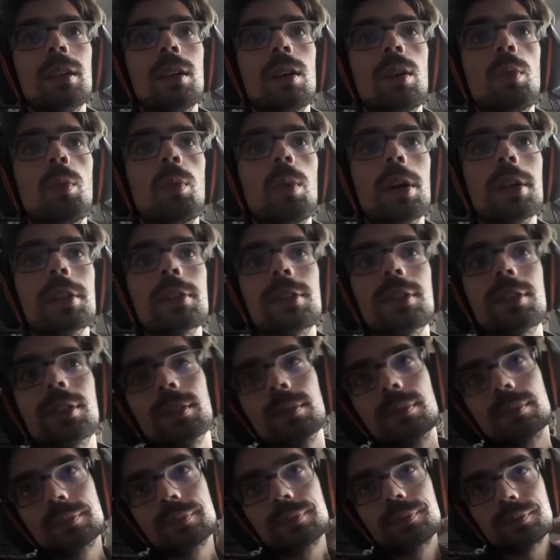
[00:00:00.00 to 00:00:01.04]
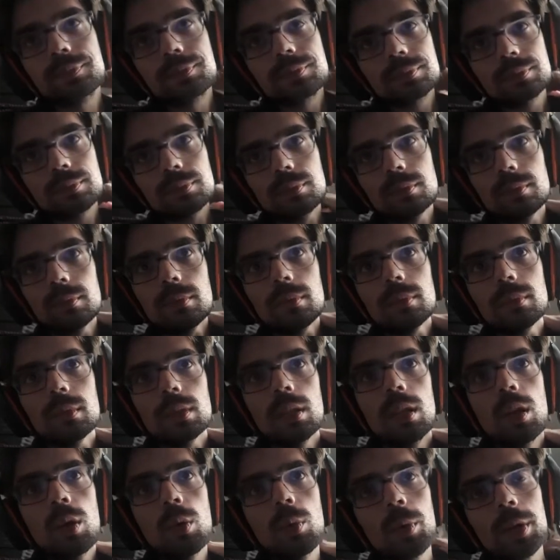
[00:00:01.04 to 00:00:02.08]
Once
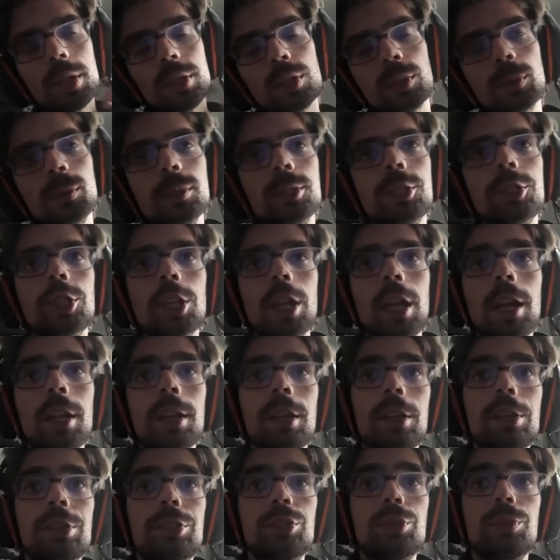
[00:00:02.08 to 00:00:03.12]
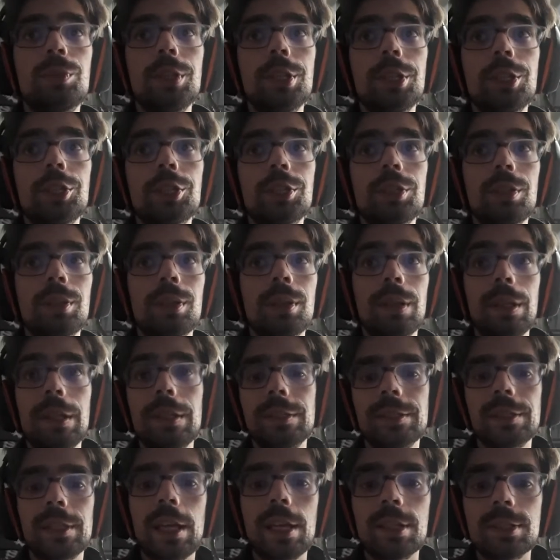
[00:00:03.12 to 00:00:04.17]
Wu Chang has reached
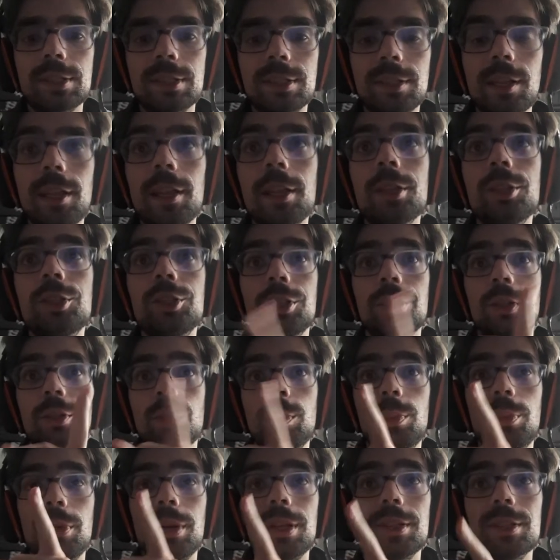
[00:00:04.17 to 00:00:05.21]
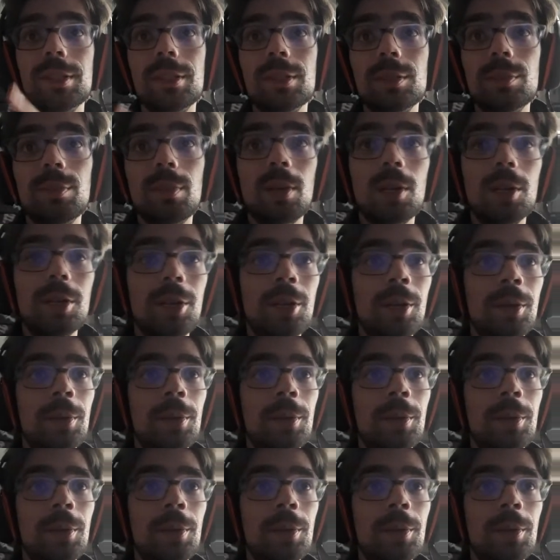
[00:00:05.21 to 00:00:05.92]
his last stage in the presence bar,